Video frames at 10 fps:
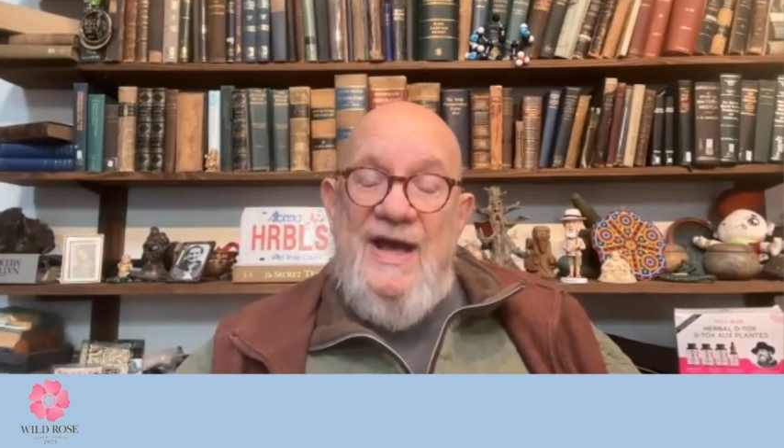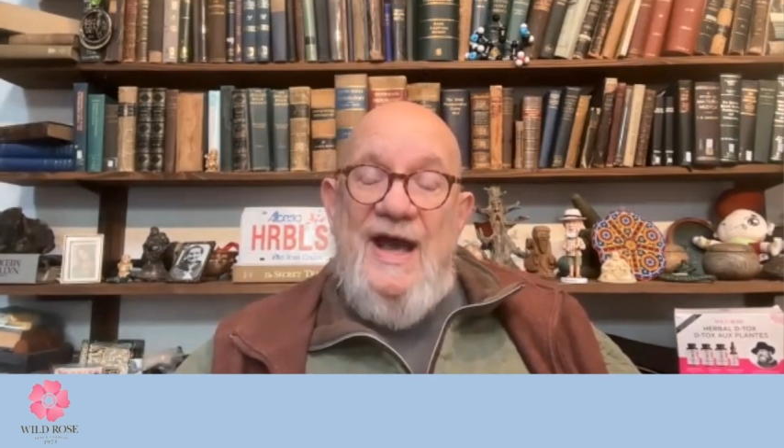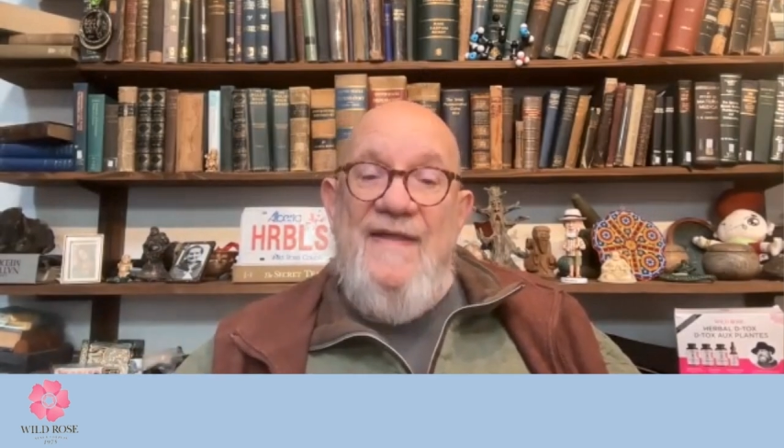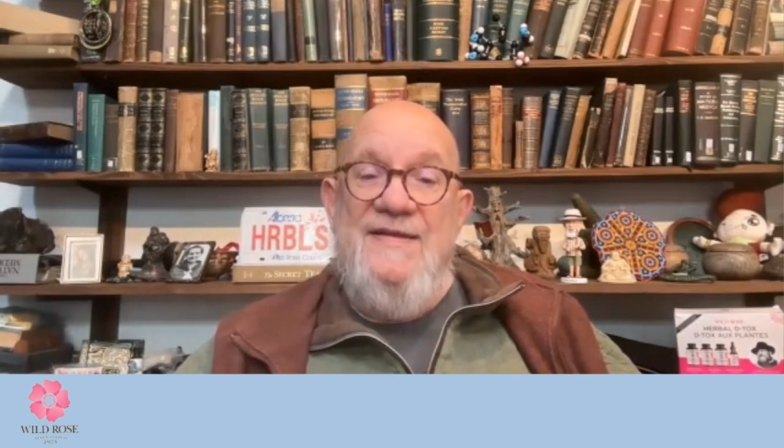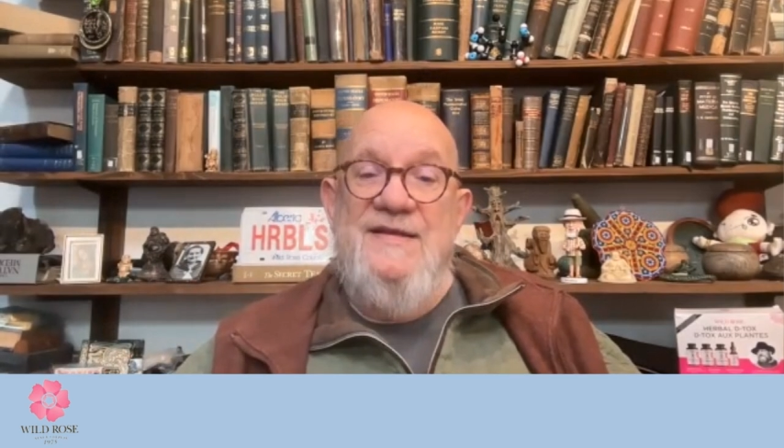
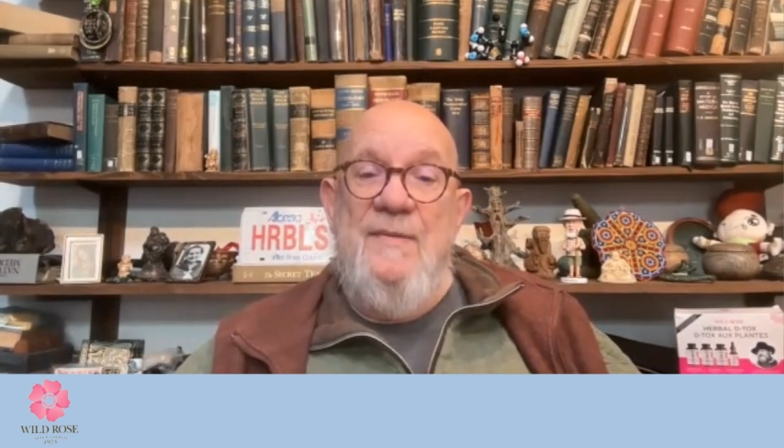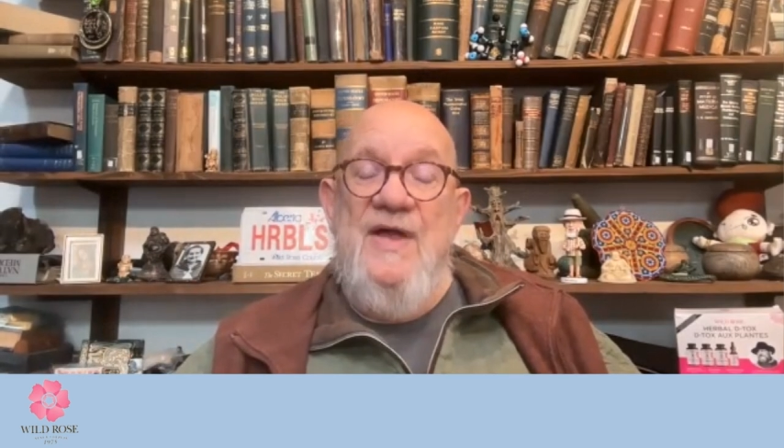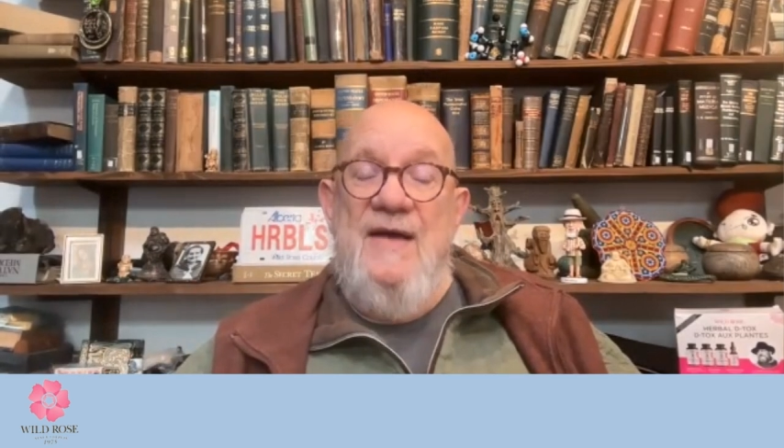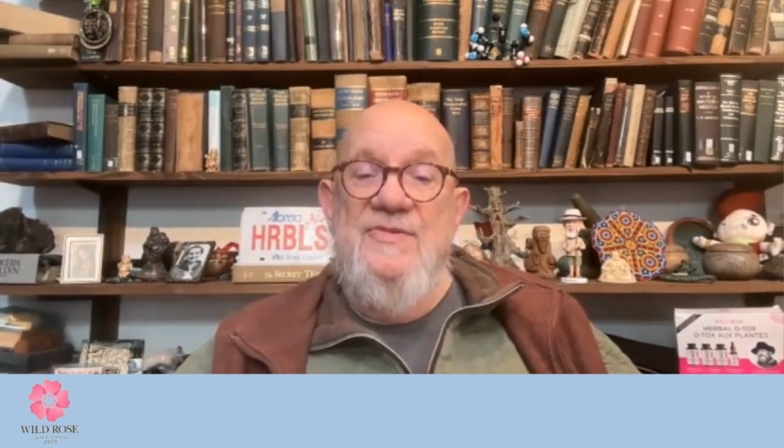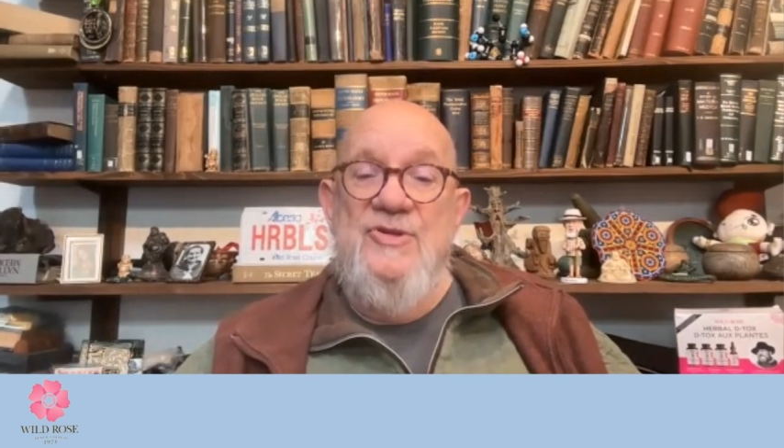And then
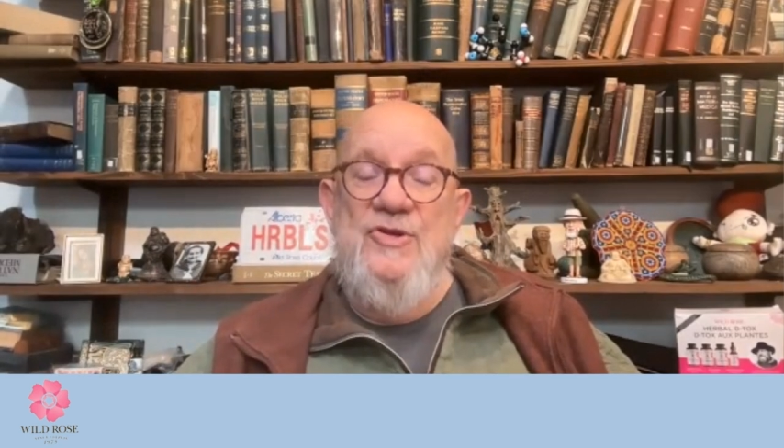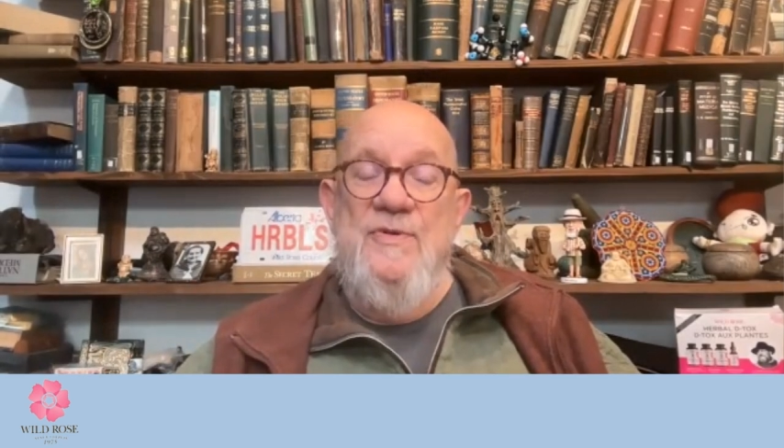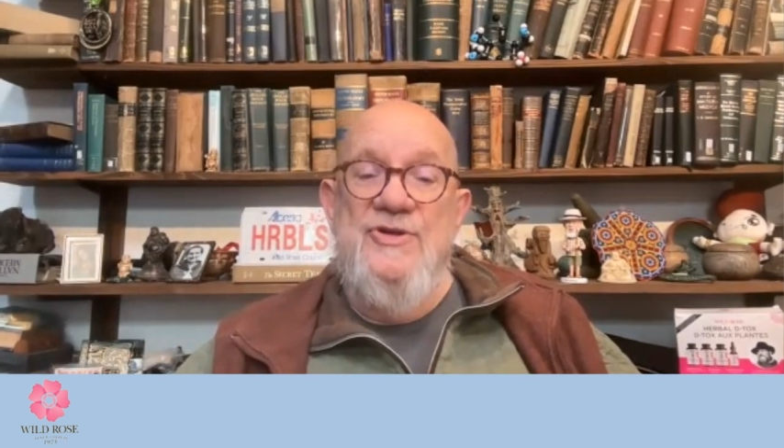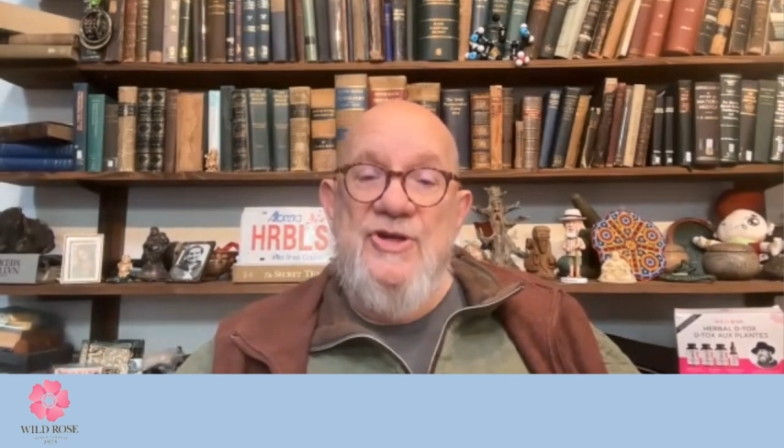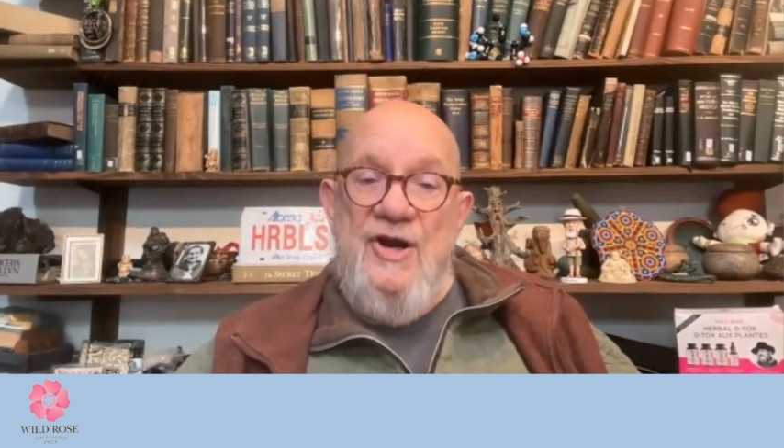sometimes
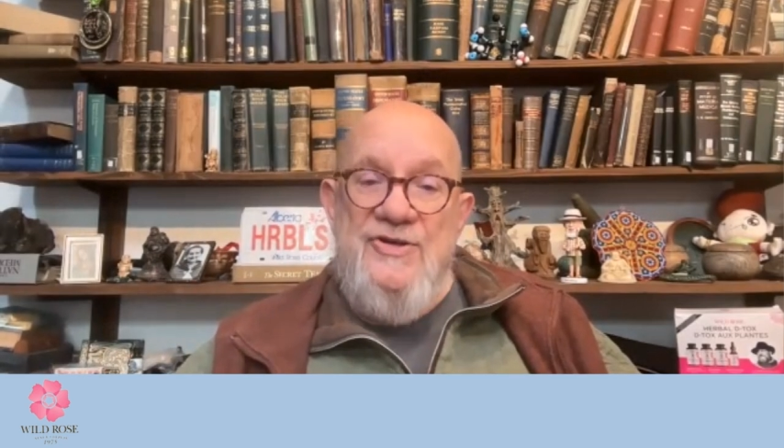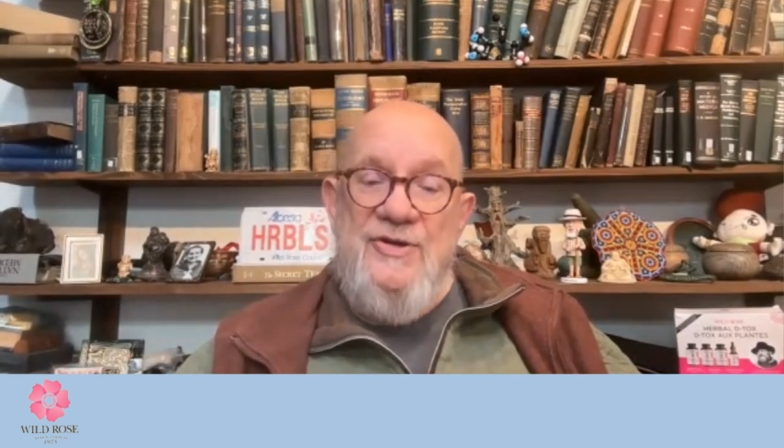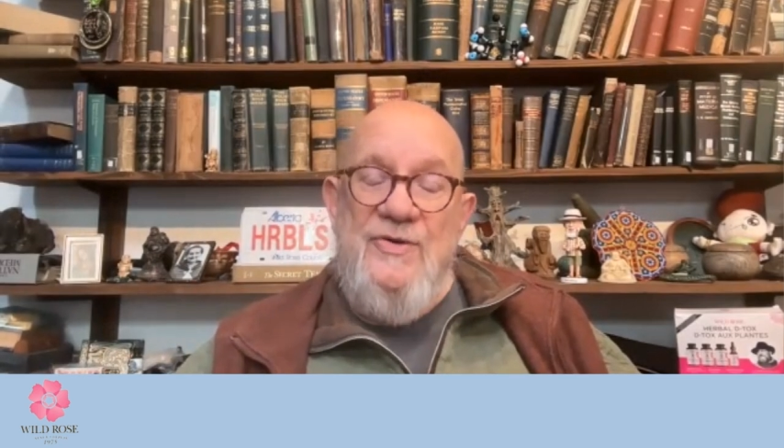supercharge